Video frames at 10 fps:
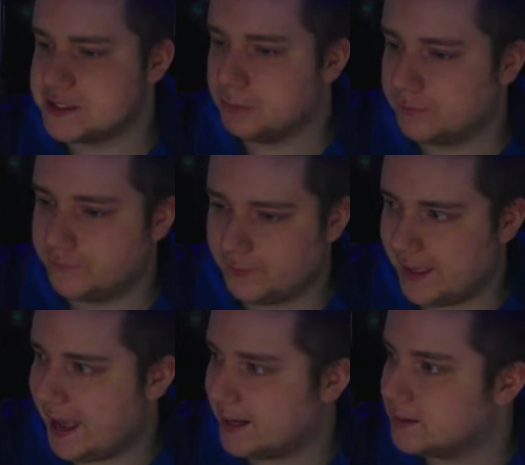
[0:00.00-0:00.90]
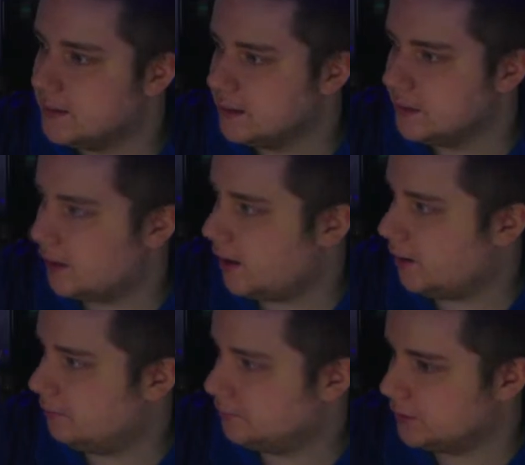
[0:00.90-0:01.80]
It's more for that,
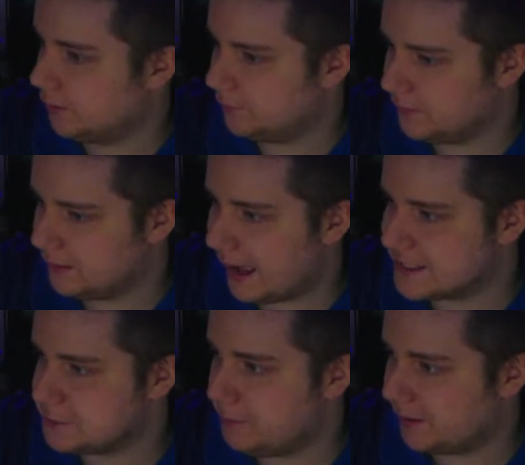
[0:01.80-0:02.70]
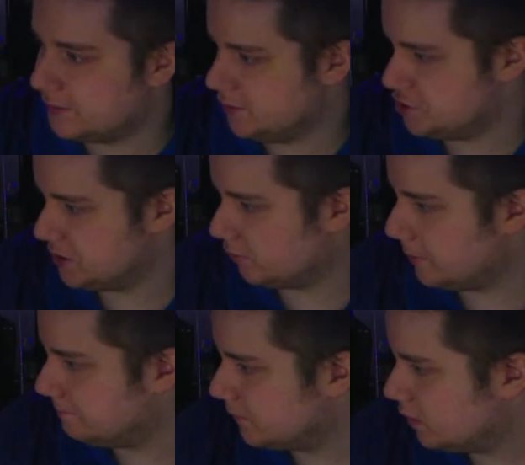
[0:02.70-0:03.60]
aspect in
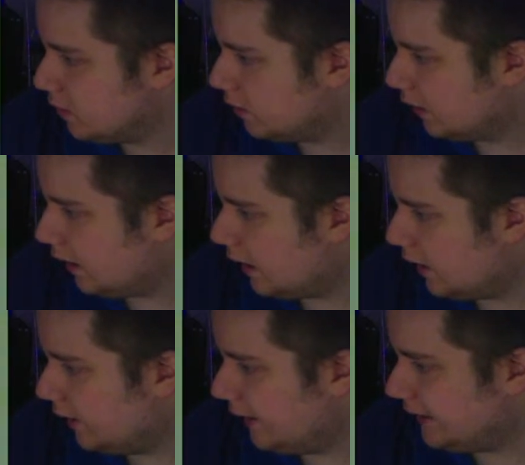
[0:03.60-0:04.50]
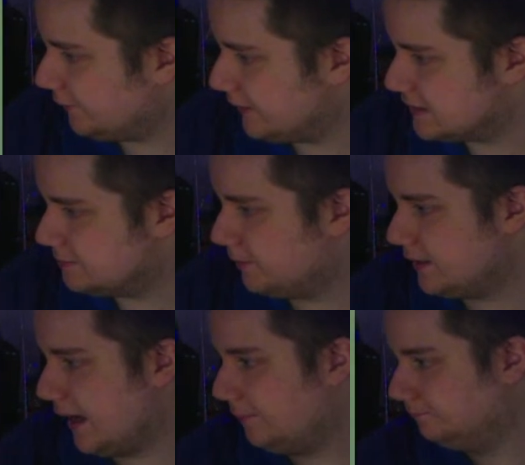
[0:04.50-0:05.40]
general. Anyways,
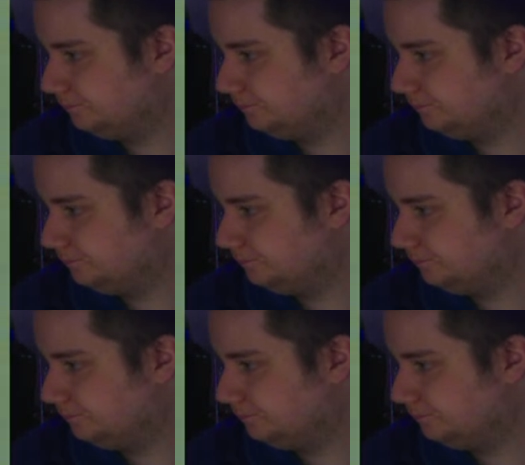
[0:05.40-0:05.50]
but yeah.